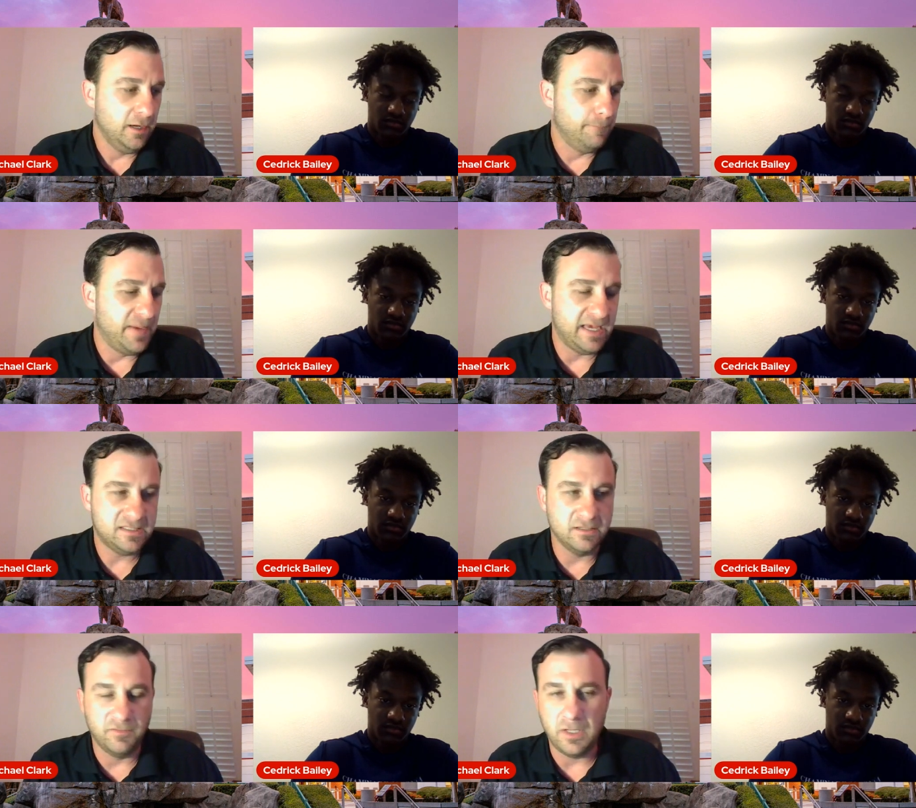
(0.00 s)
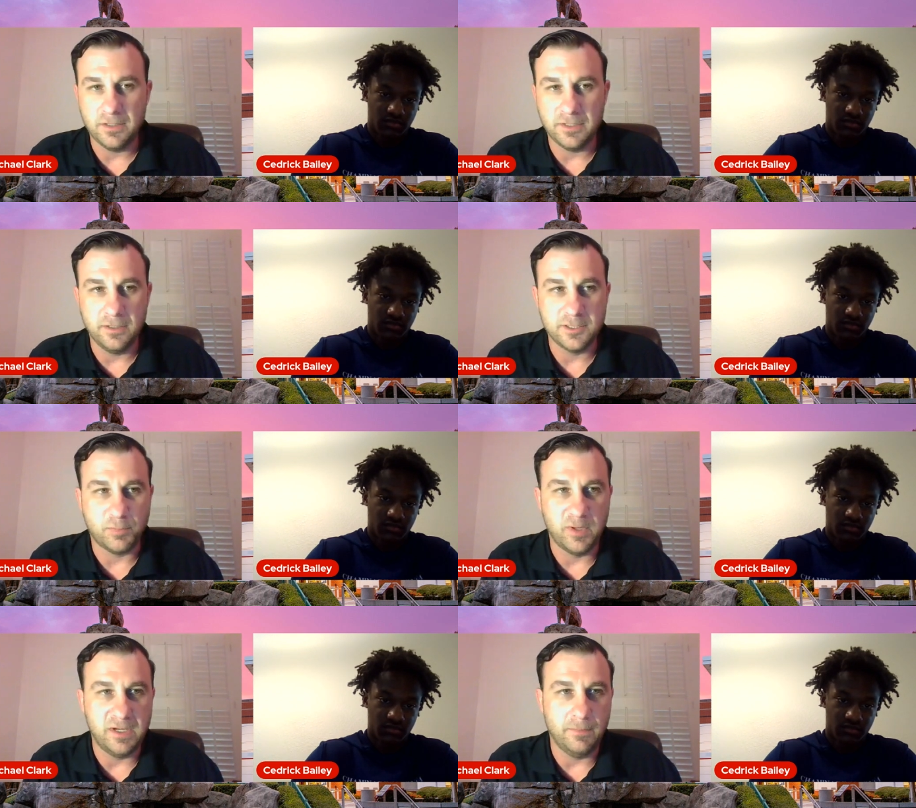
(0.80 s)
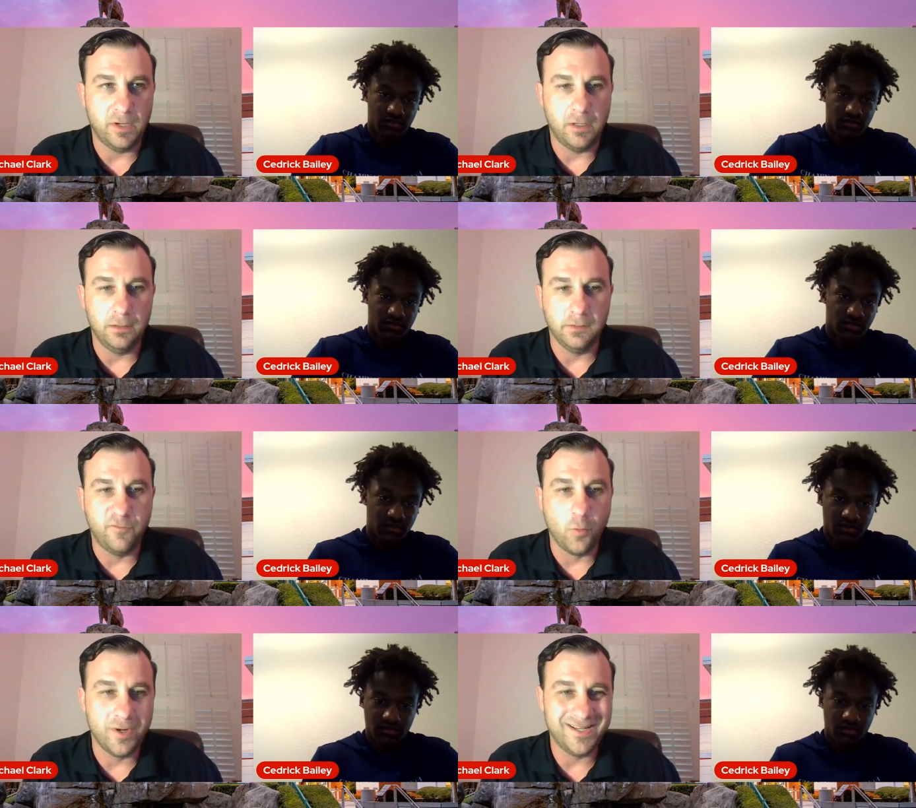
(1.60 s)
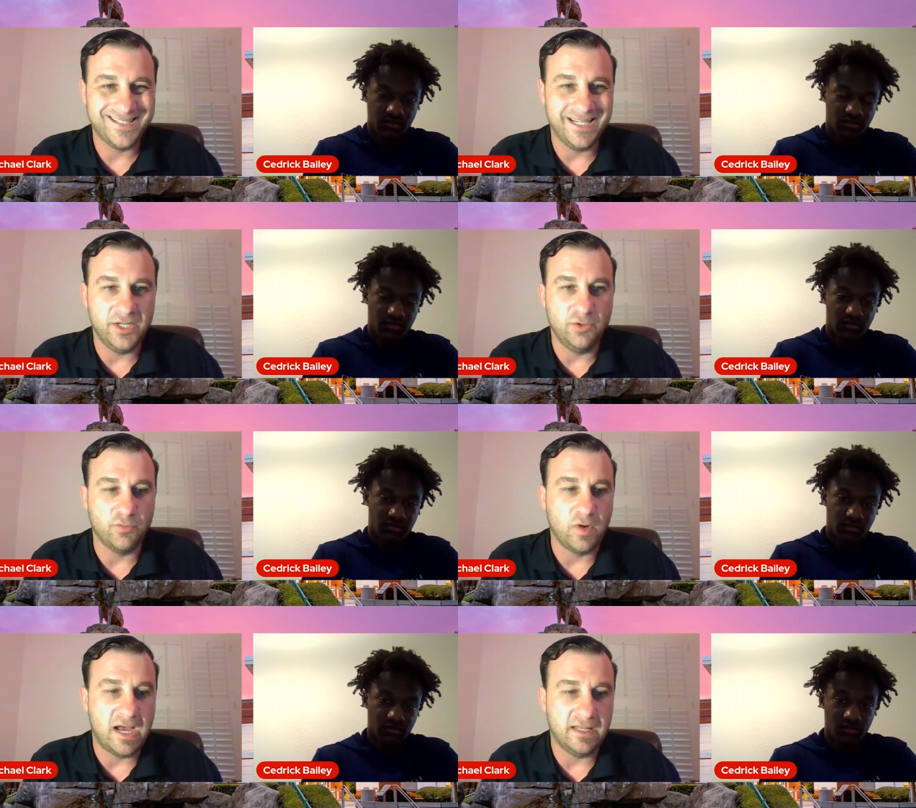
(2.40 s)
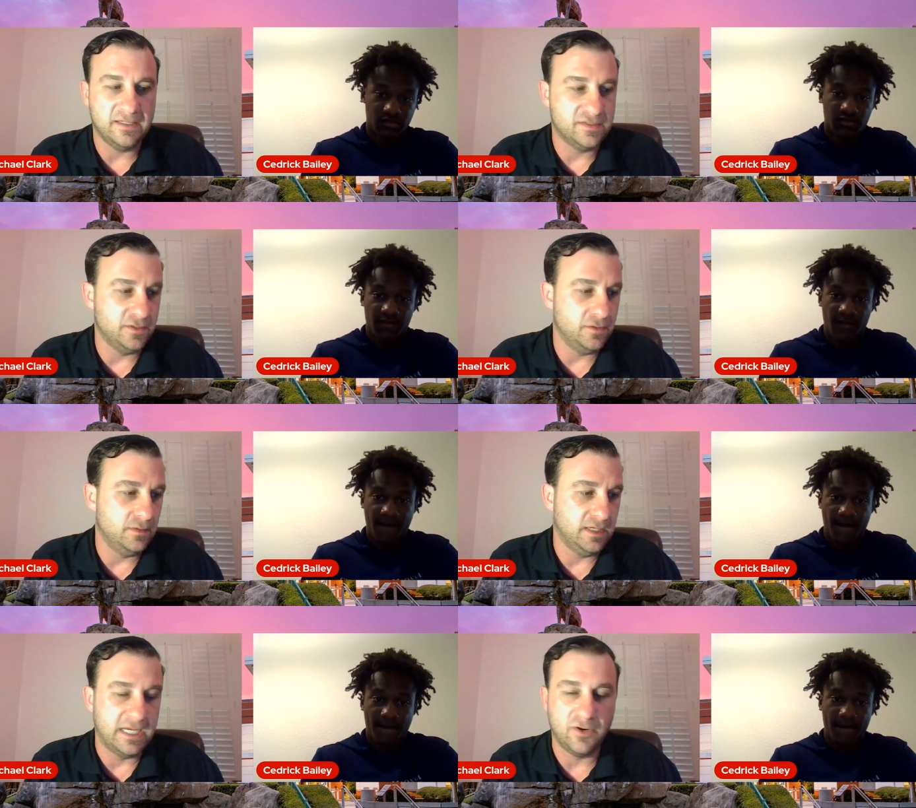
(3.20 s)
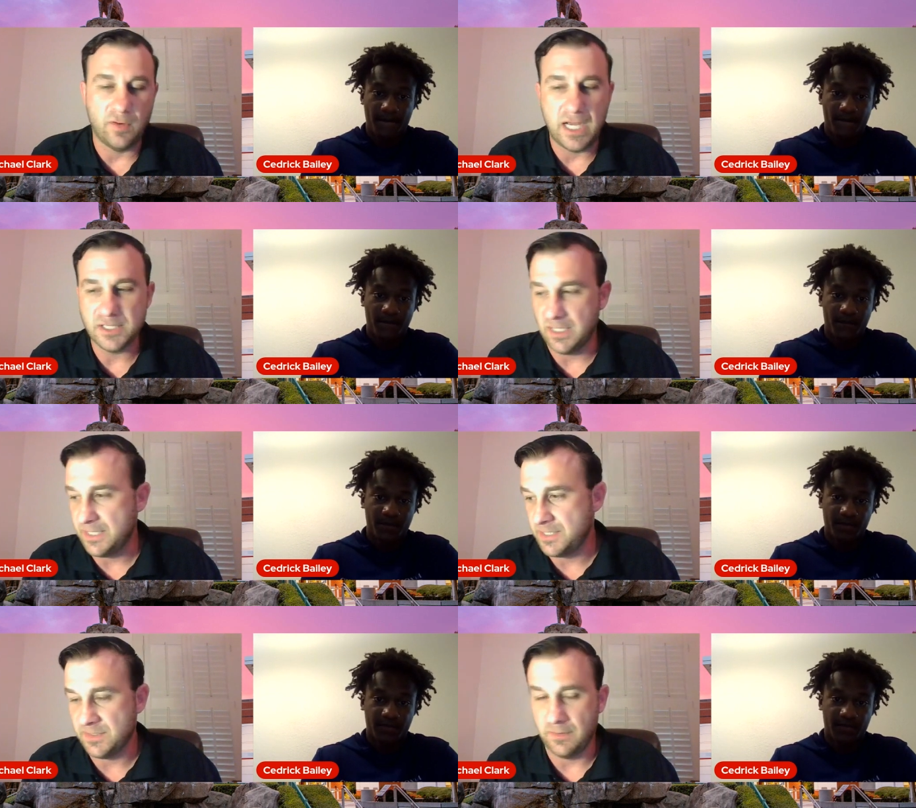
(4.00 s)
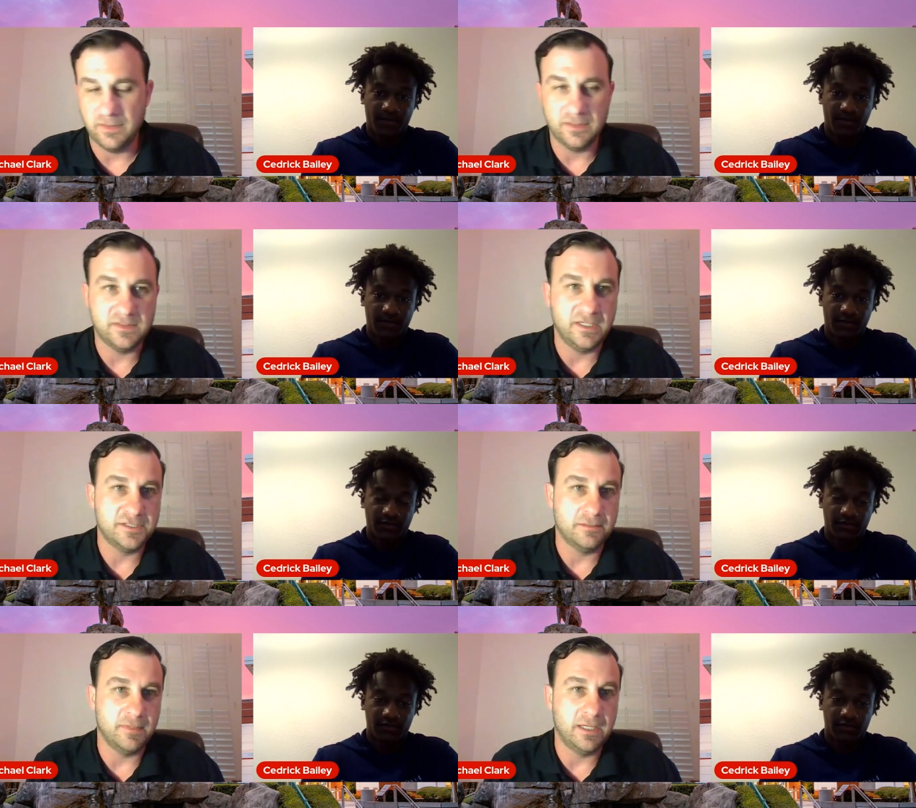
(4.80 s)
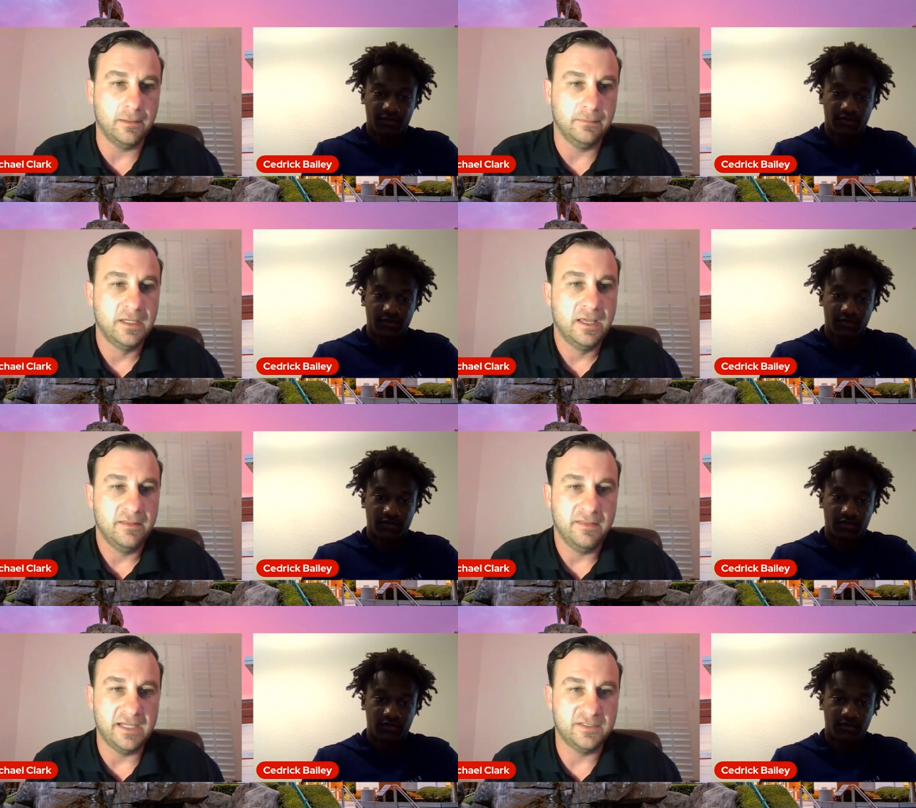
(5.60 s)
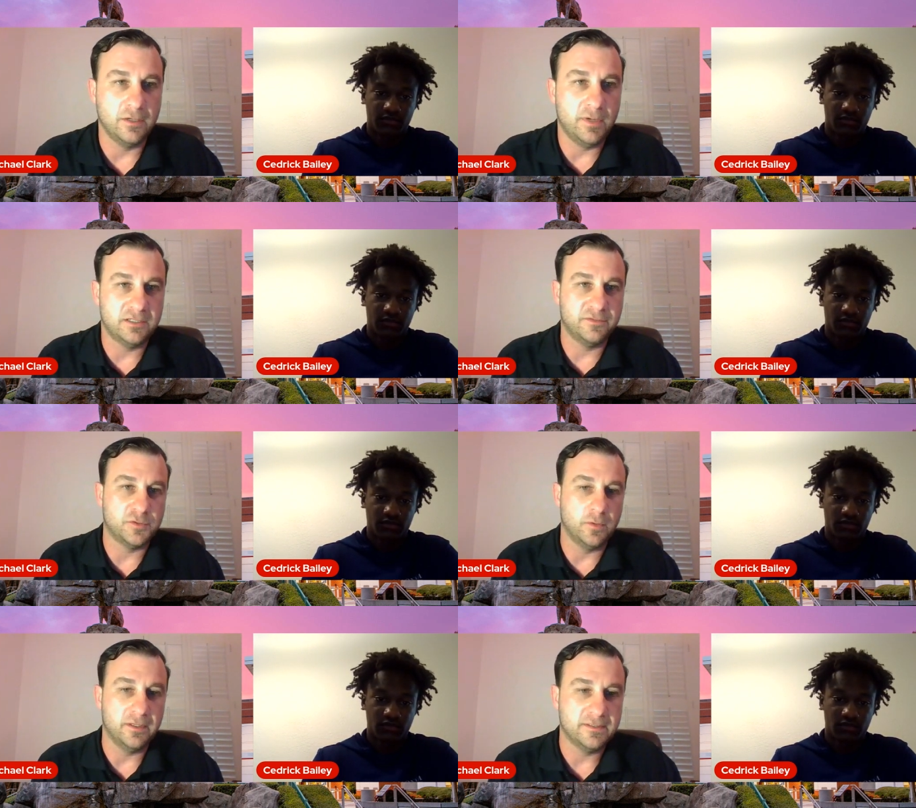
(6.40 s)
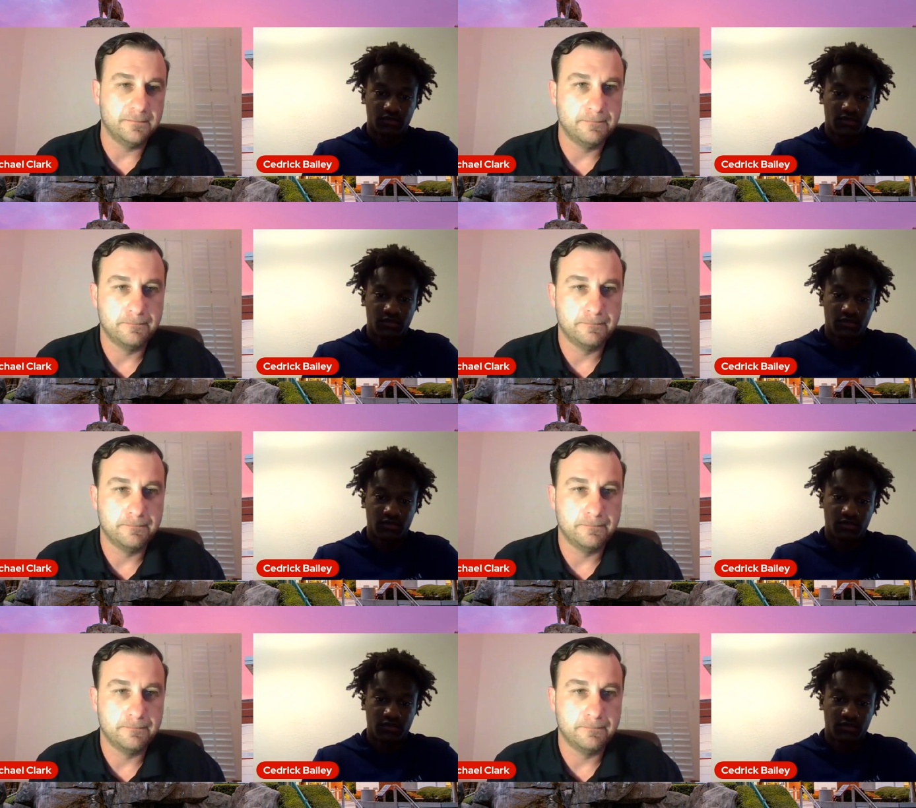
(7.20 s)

Speaker 1: Best of luck during spring ball. Look forward to seeing you in Raleigh soon. Congratulations on the decision, man. Thanks so much for joining us.